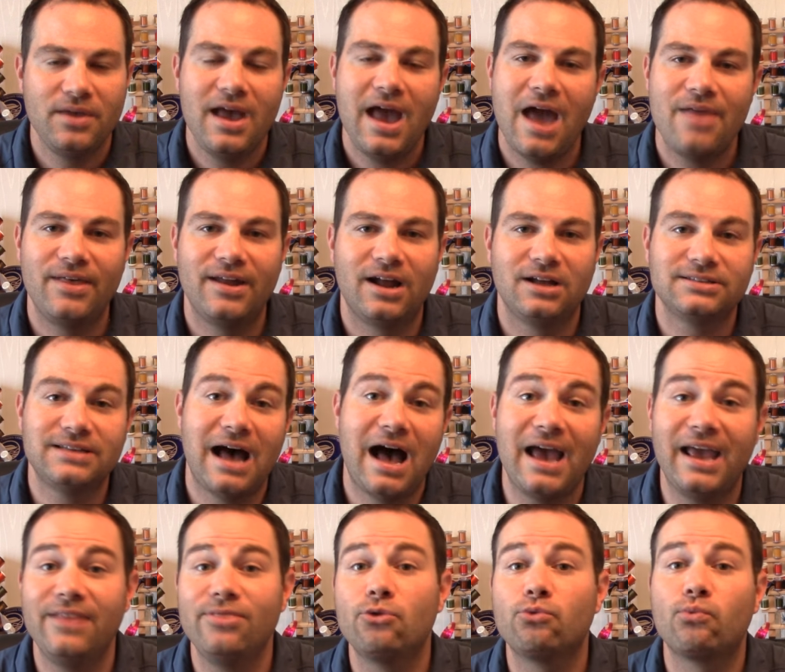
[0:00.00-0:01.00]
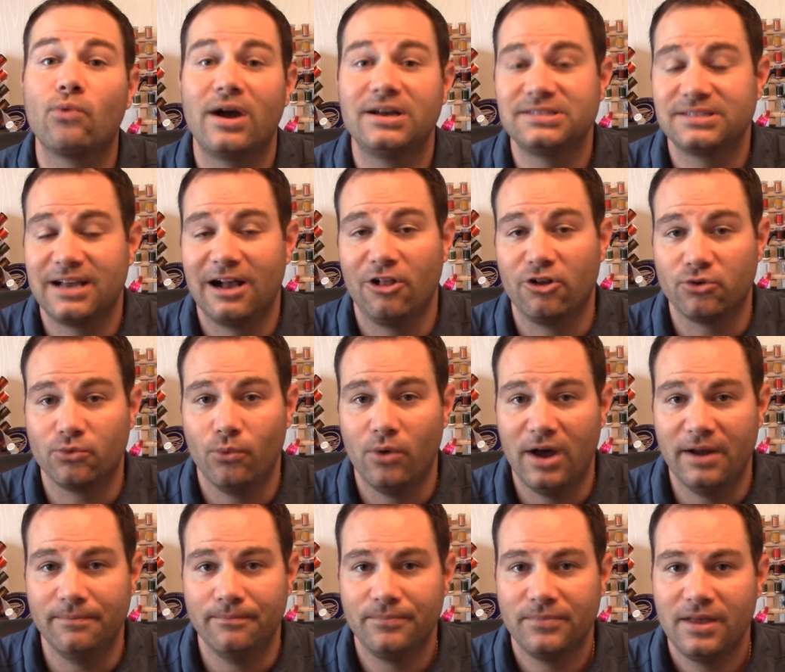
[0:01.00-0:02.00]
and then I'll tie in the rust colored
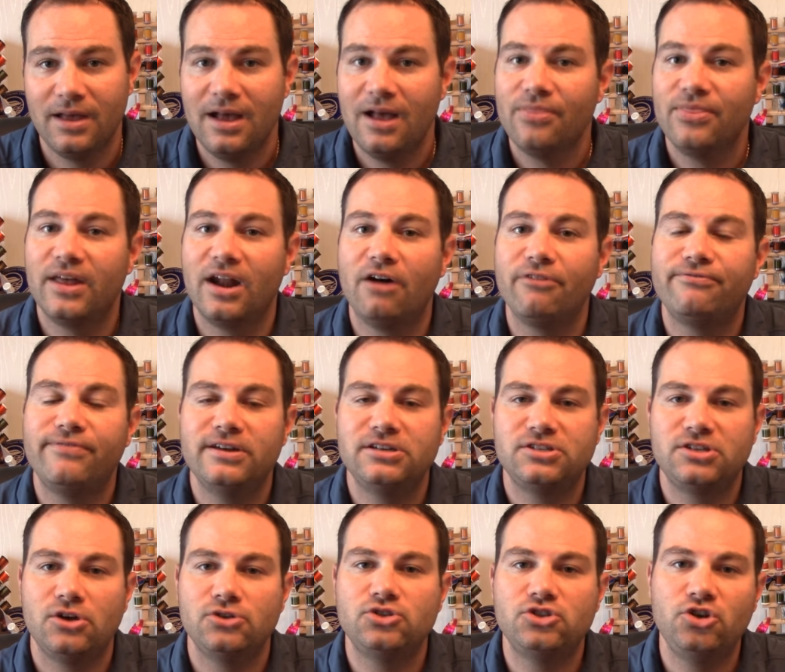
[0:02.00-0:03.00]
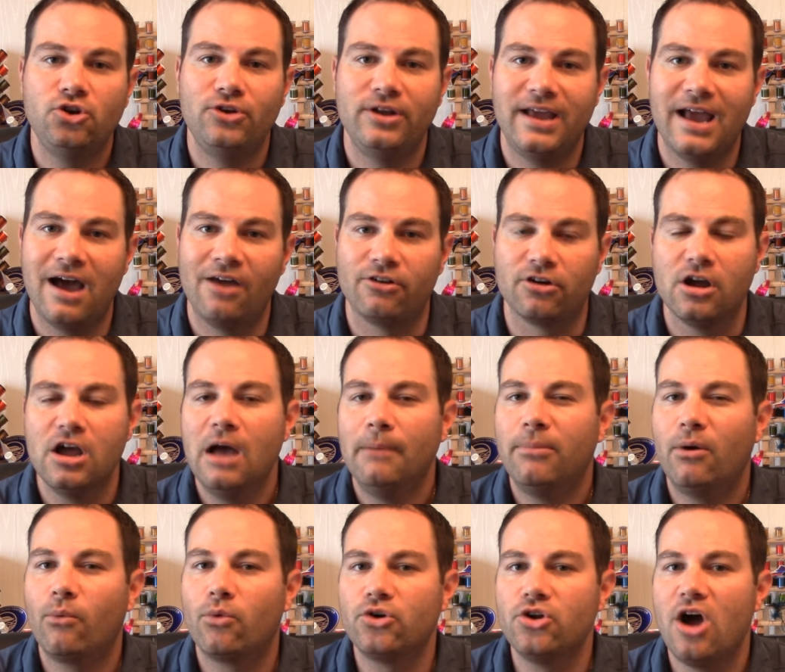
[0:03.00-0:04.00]
one. Then I'll fish those two together,
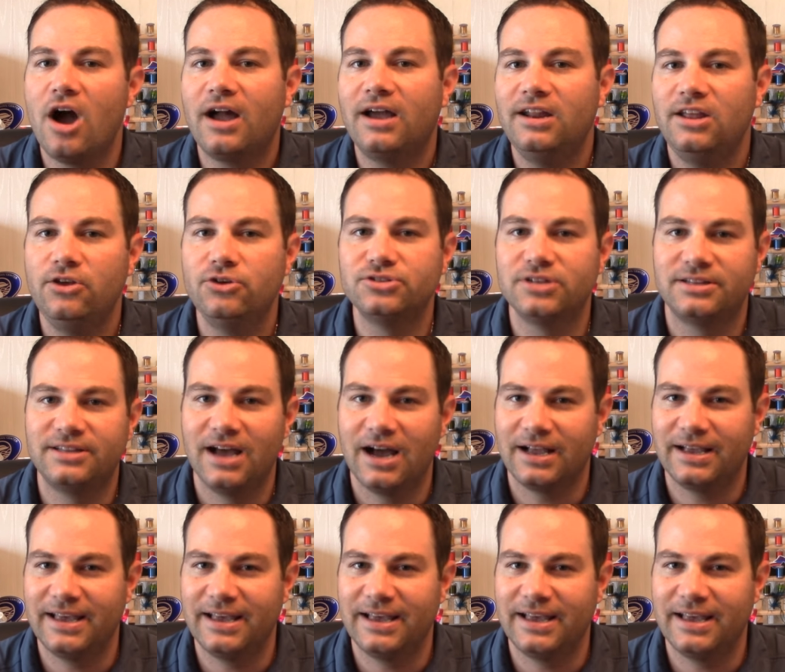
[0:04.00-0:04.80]
but we're not going to use a tuck